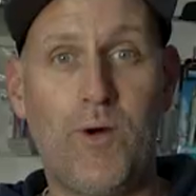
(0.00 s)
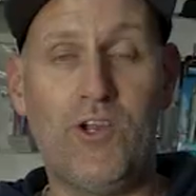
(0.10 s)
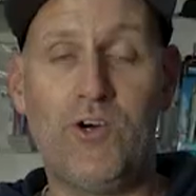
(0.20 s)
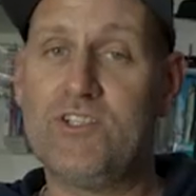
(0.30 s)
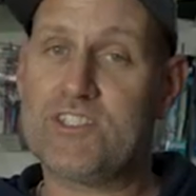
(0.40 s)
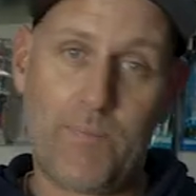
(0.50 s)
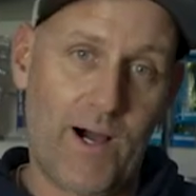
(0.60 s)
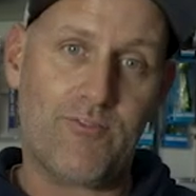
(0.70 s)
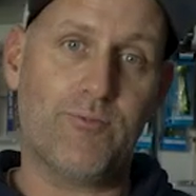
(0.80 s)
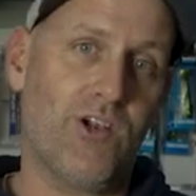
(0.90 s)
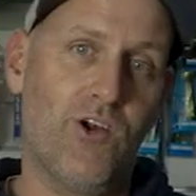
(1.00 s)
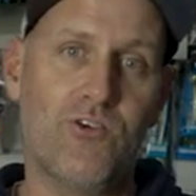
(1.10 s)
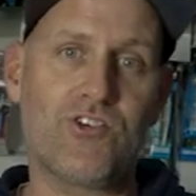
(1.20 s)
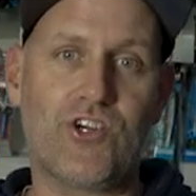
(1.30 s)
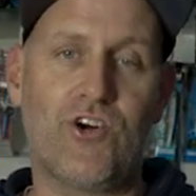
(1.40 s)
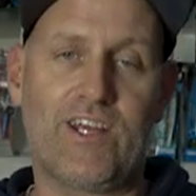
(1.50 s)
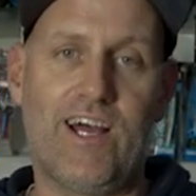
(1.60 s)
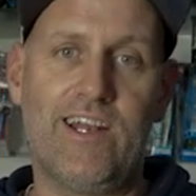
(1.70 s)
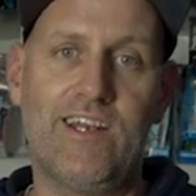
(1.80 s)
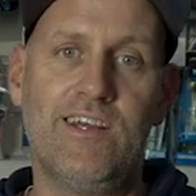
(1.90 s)
my lures, apart from the long
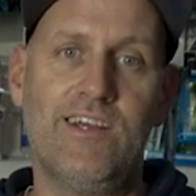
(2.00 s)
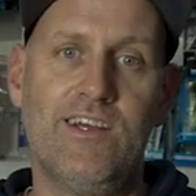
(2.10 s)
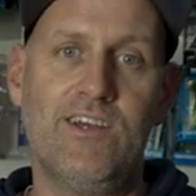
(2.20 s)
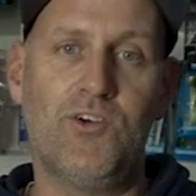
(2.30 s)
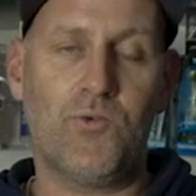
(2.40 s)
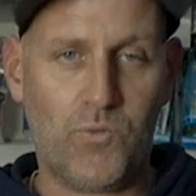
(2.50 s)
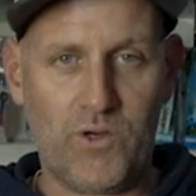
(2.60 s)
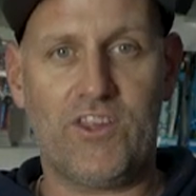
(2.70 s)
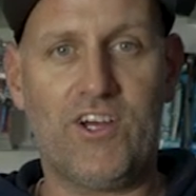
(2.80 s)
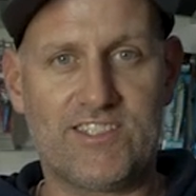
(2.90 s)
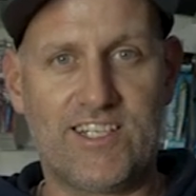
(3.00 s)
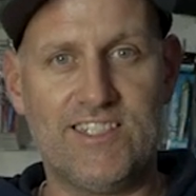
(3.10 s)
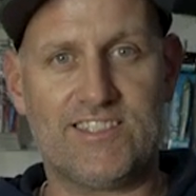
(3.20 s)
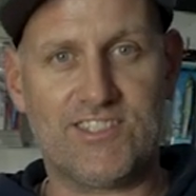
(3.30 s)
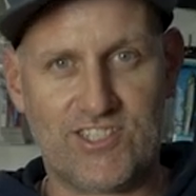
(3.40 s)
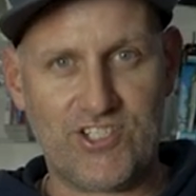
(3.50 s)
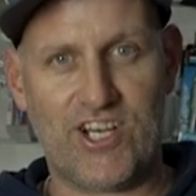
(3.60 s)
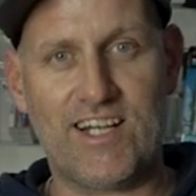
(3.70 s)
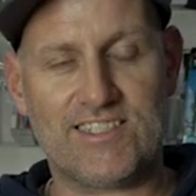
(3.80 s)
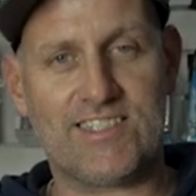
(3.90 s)
shotgun, with those teasers. So
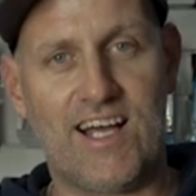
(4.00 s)
chances